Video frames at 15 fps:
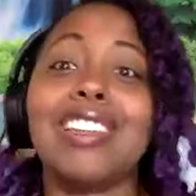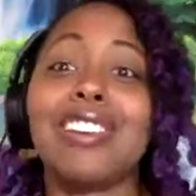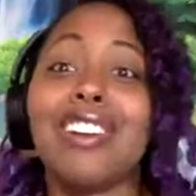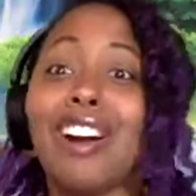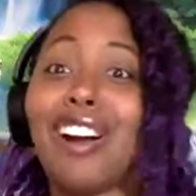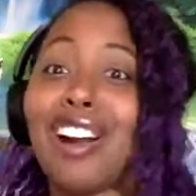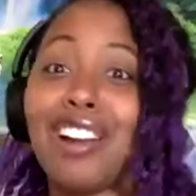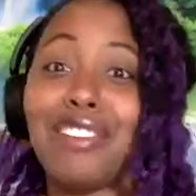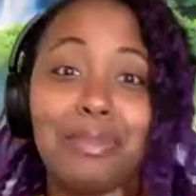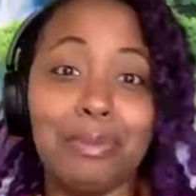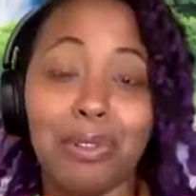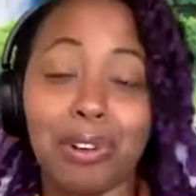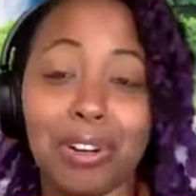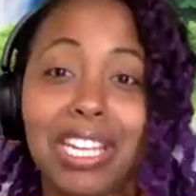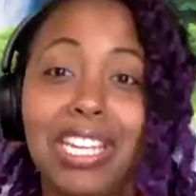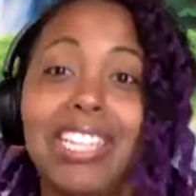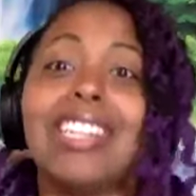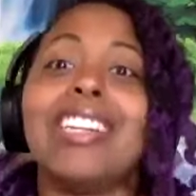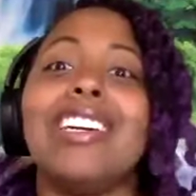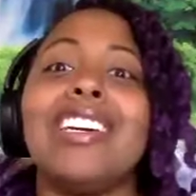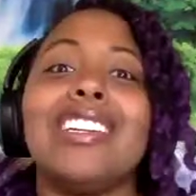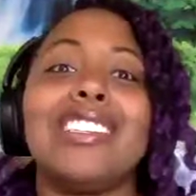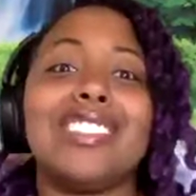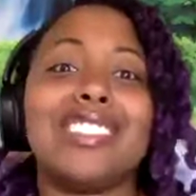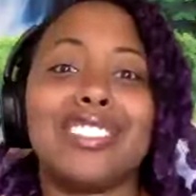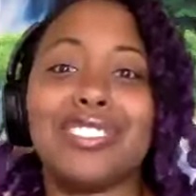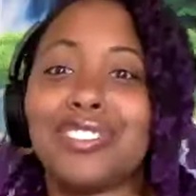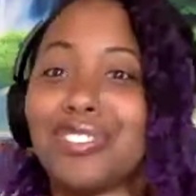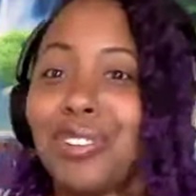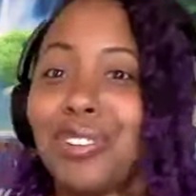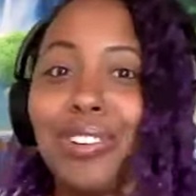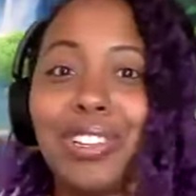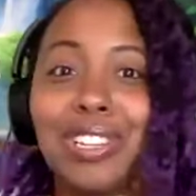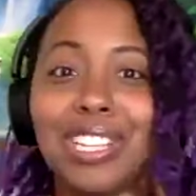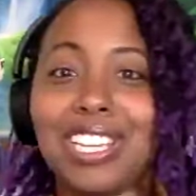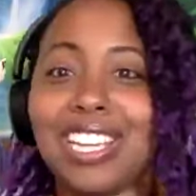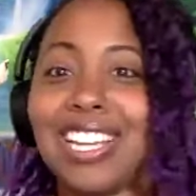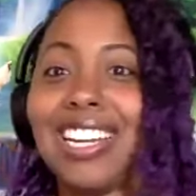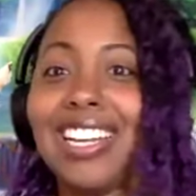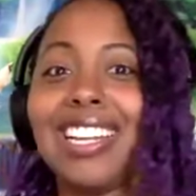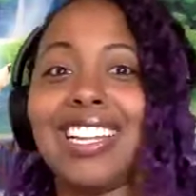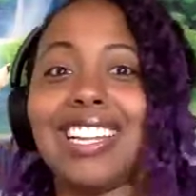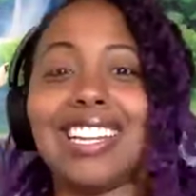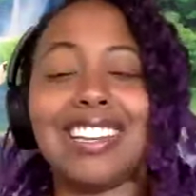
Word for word: in the car every morning just journaling